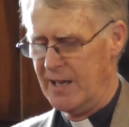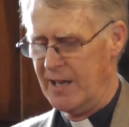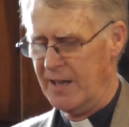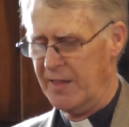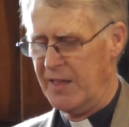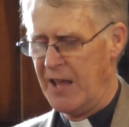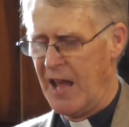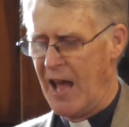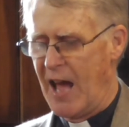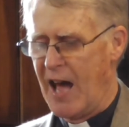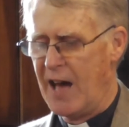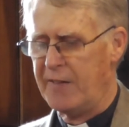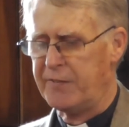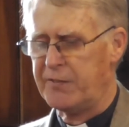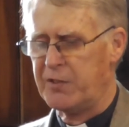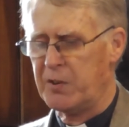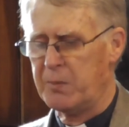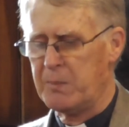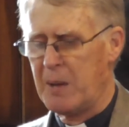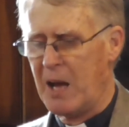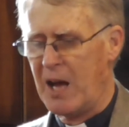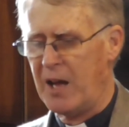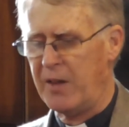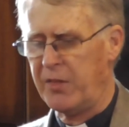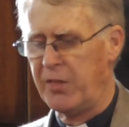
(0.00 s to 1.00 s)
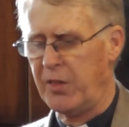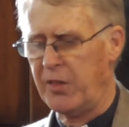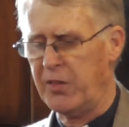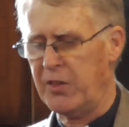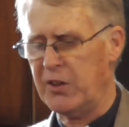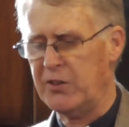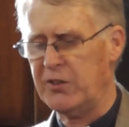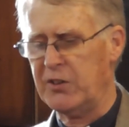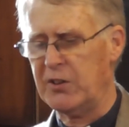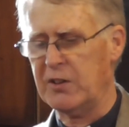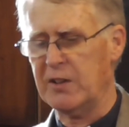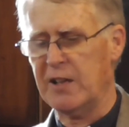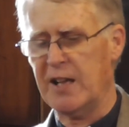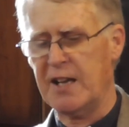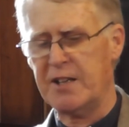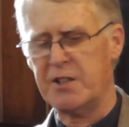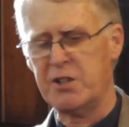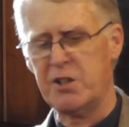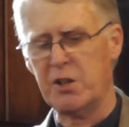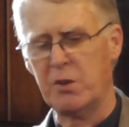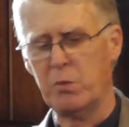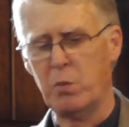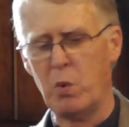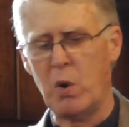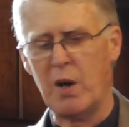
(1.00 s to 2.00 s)
In the aftermath of this
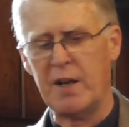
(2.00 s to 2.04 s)
election,